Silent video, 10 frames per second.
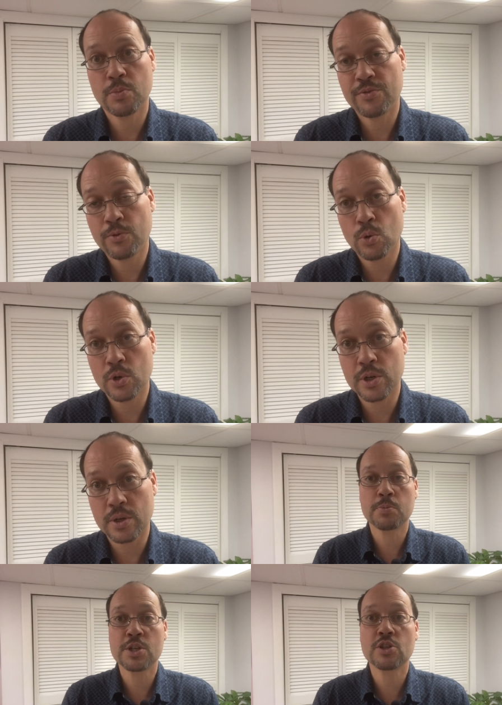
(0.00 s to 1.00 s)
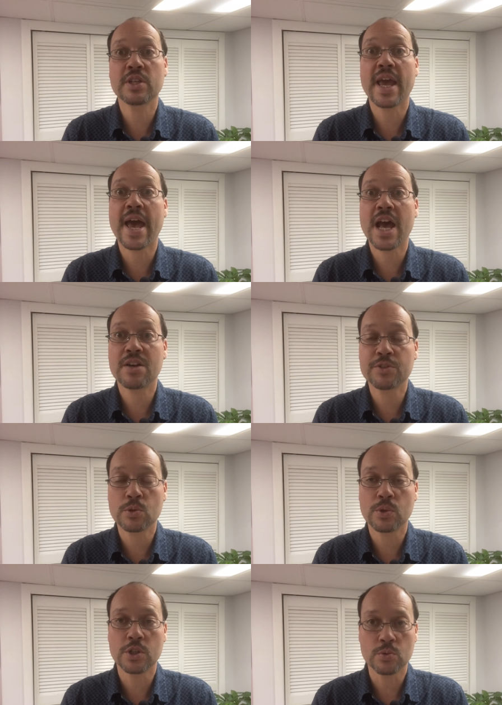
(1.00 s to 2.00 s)
before, especially
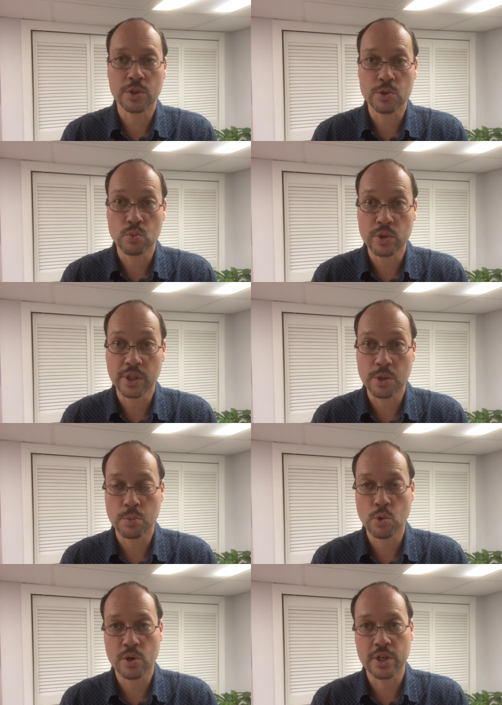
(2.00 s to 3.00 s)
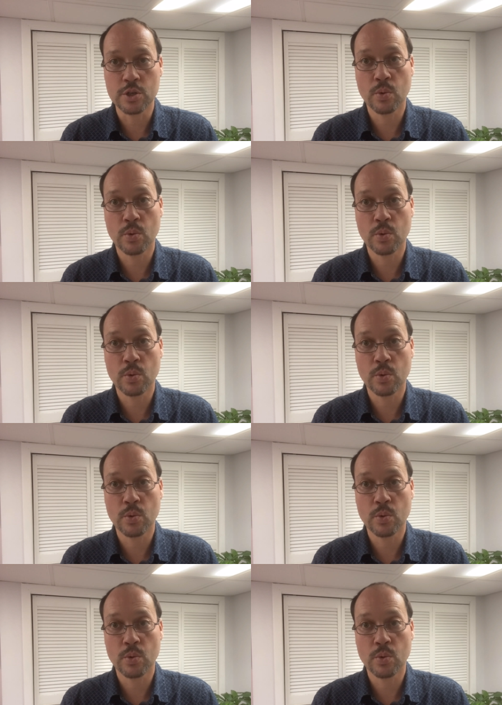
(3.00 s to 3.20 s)
afterwards, where it's really important.